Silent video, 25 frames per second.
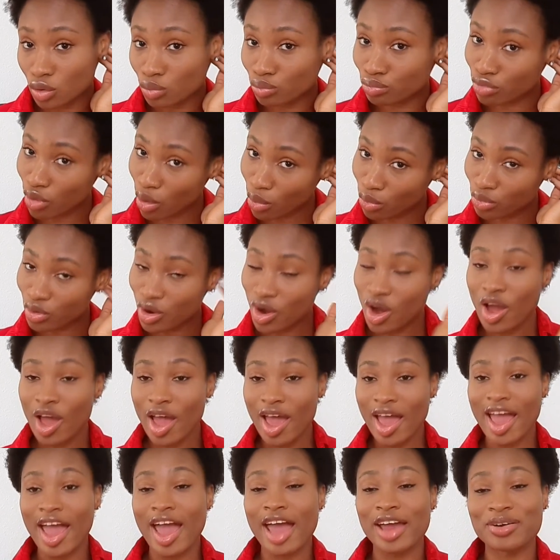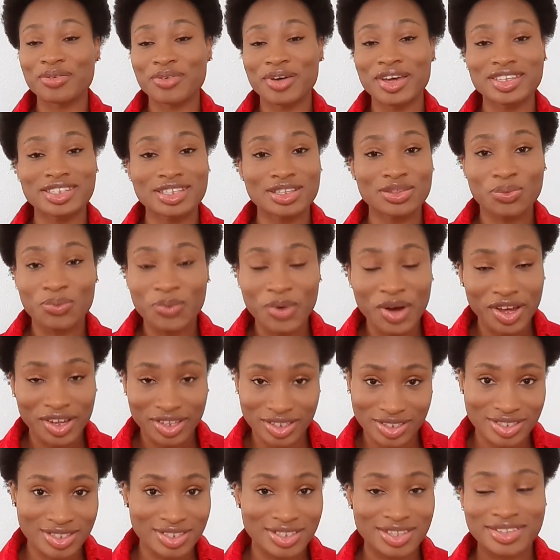bro. Anyways, it
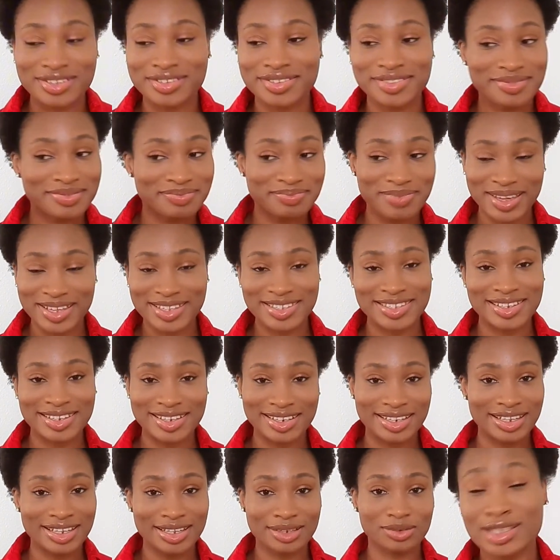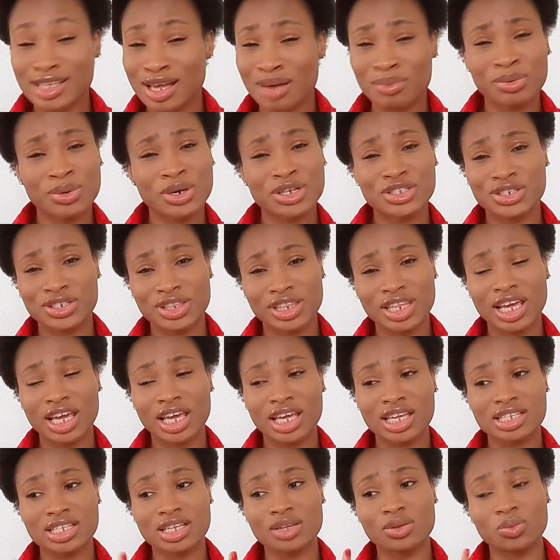works basically. Tell me what you
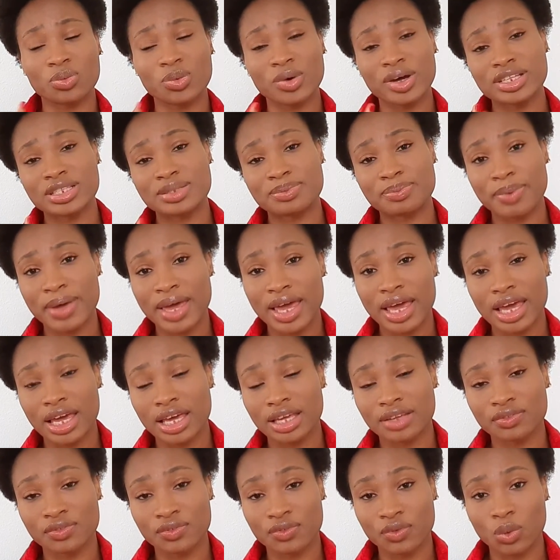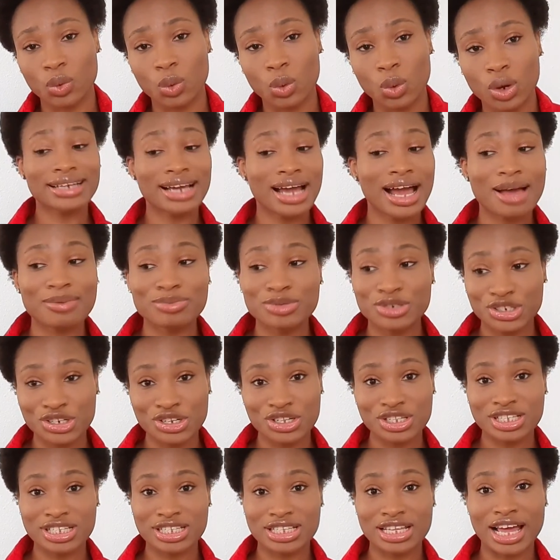think. Is it worth paying for?
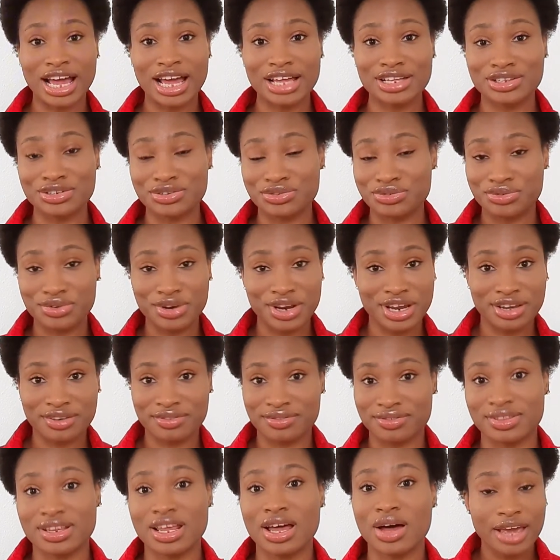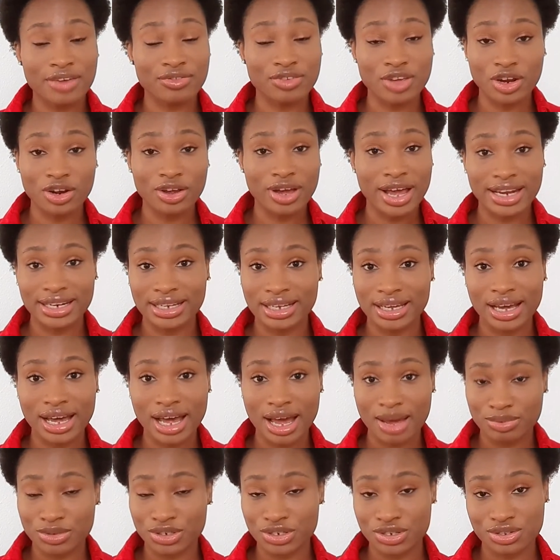Captions are the rave now. If you're not adding
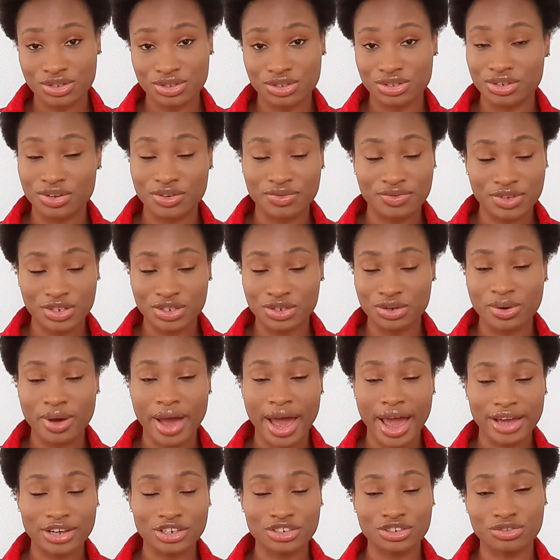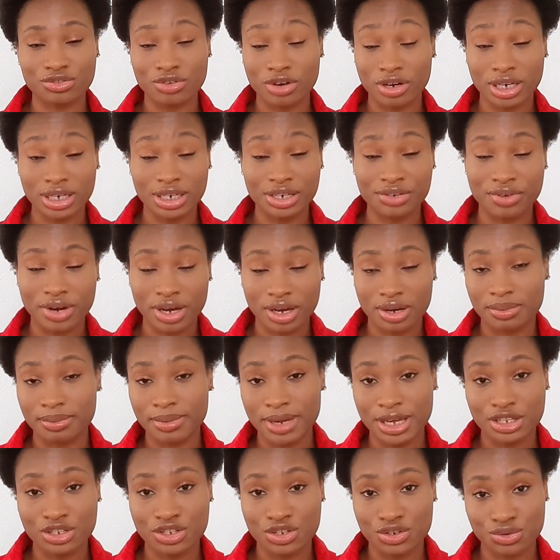captions to your video, I strongly
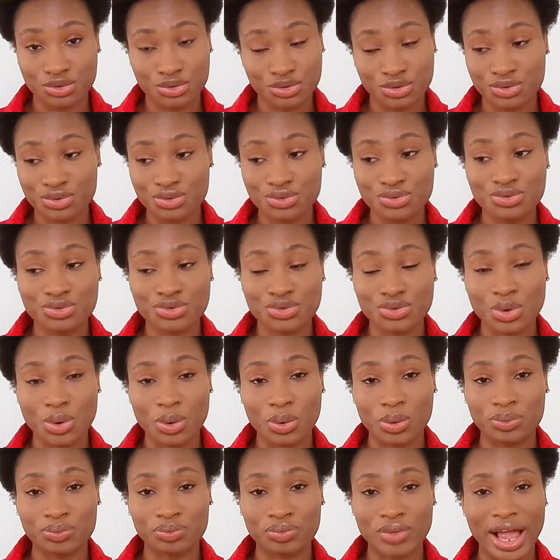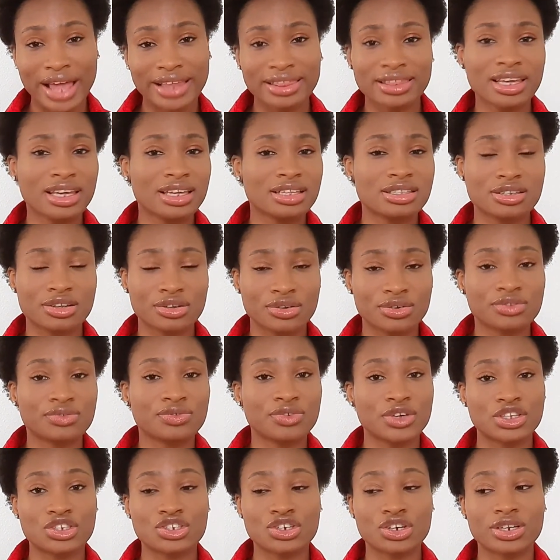recommend you do. So I think it's a good
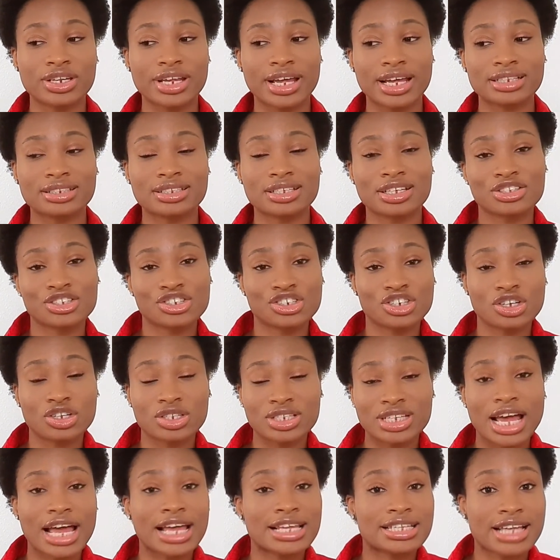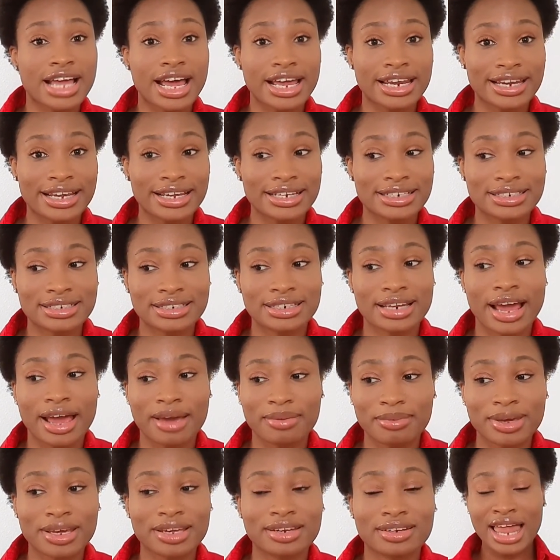feature that InShot has added.
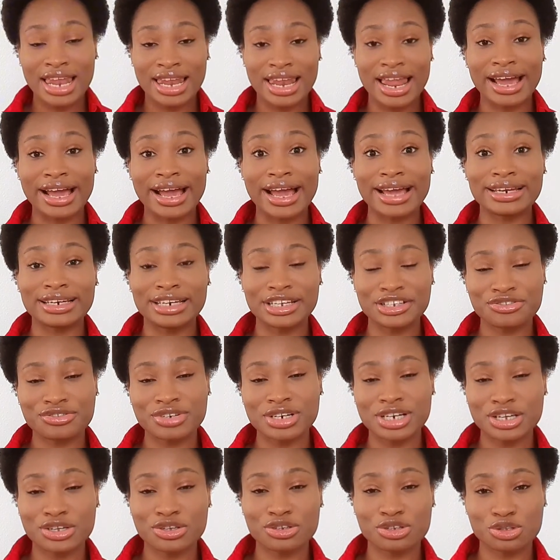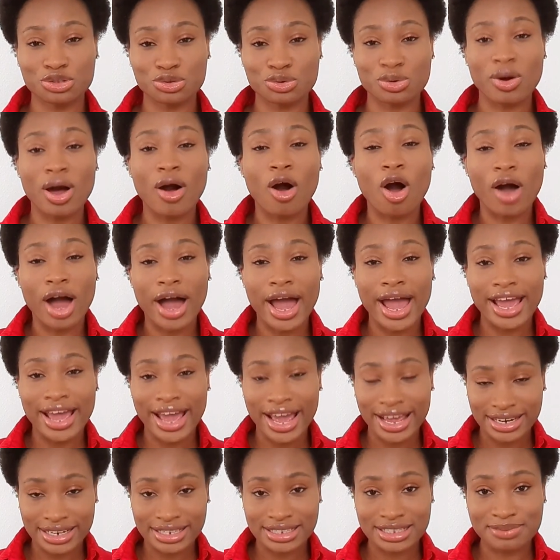I mean, like, I literally used to
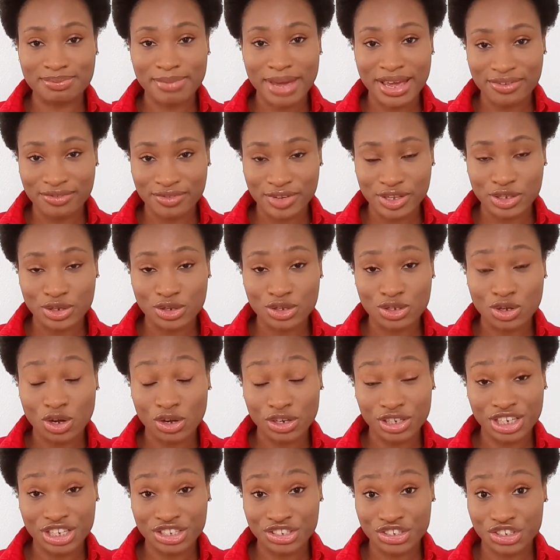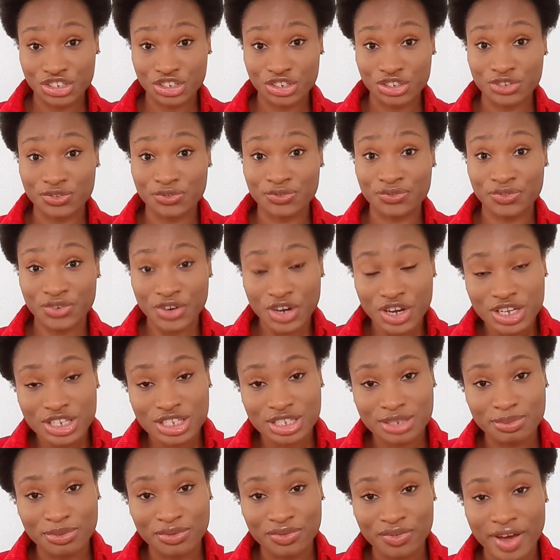edit my videos on InShot
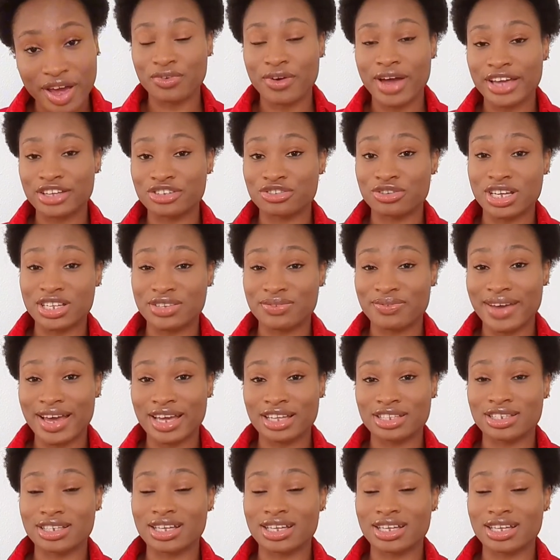first before I transfer it to